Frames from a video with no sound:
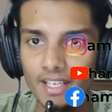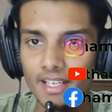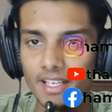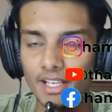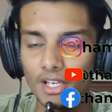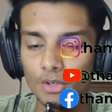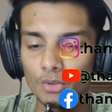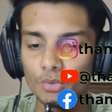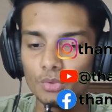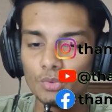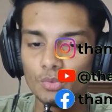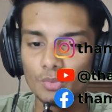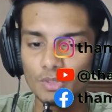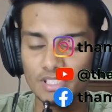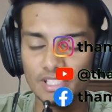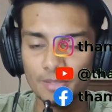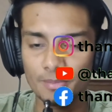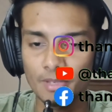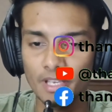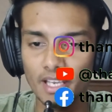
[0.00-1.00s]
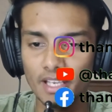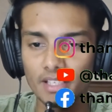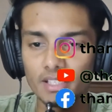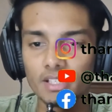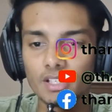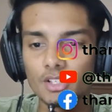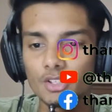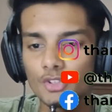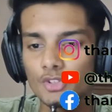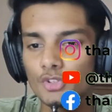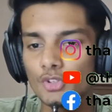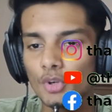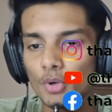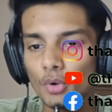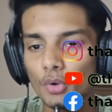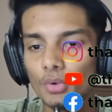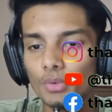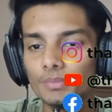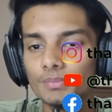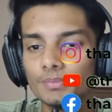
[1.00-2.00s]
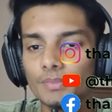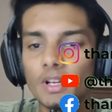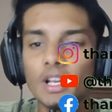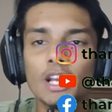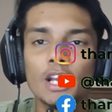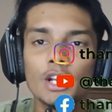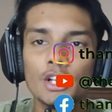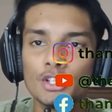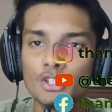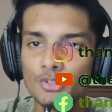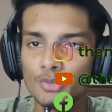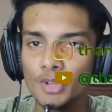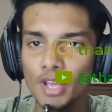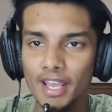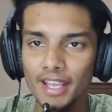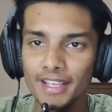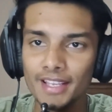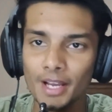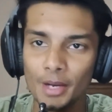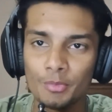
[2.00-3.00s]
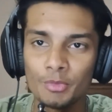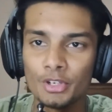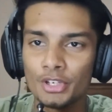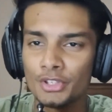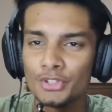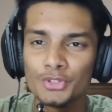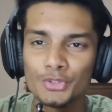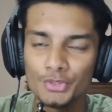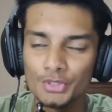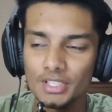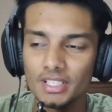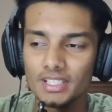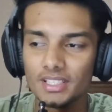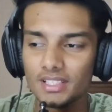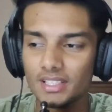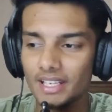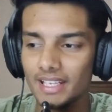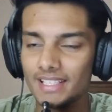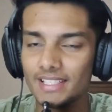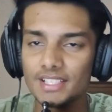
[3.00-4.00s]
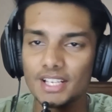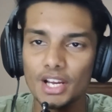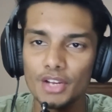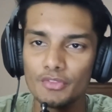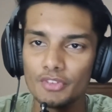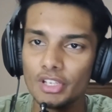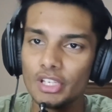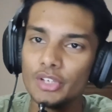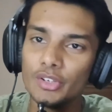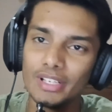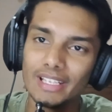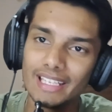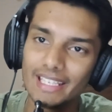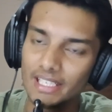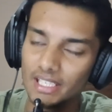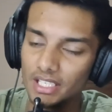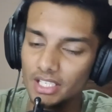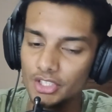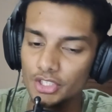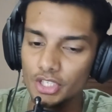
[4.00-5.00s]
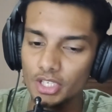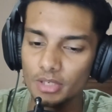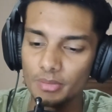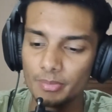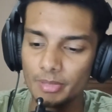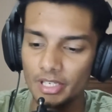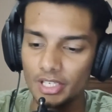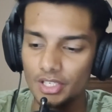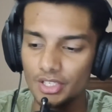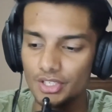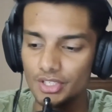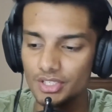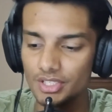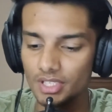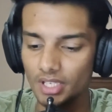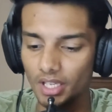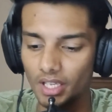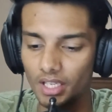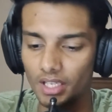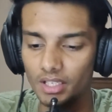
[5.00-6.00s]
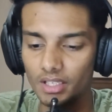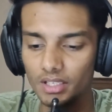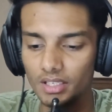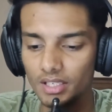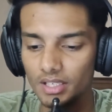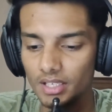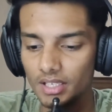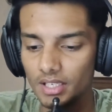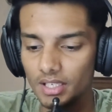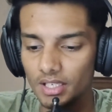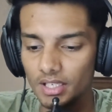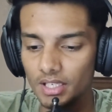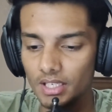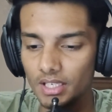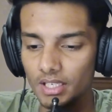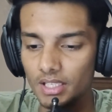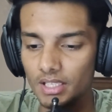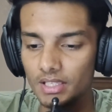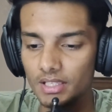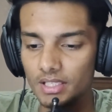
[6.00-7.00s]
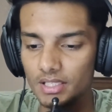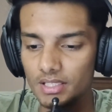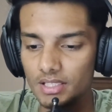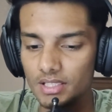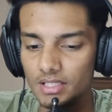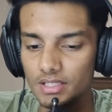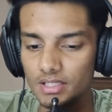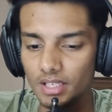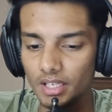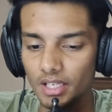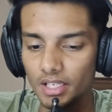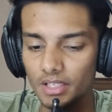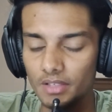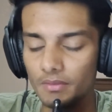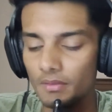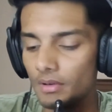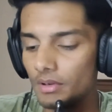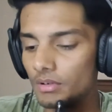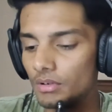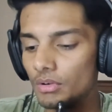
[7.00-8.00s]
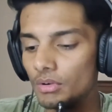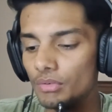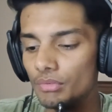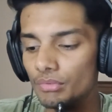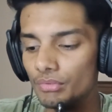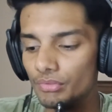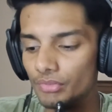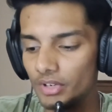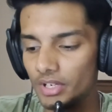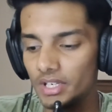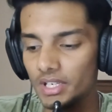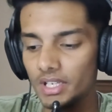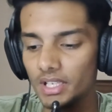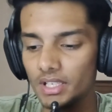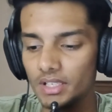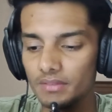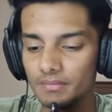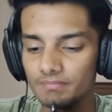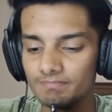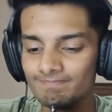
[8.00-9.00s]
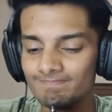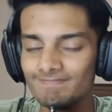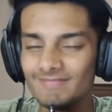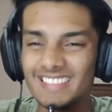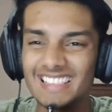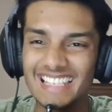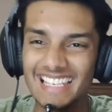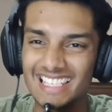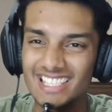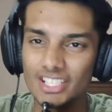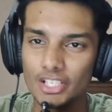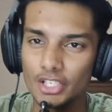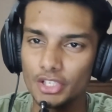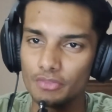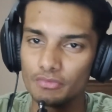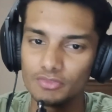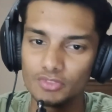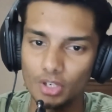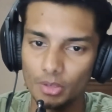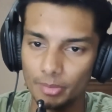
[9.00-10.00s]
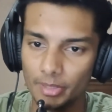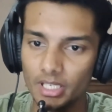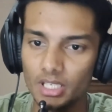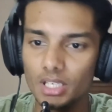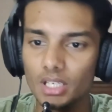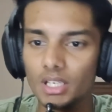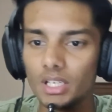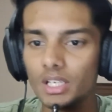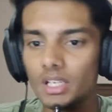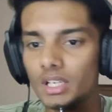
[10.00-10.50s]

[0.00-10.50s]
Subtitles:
Hello, what's up, gang? So today I'm gonna do the entire video in English because this is a very sensitive topic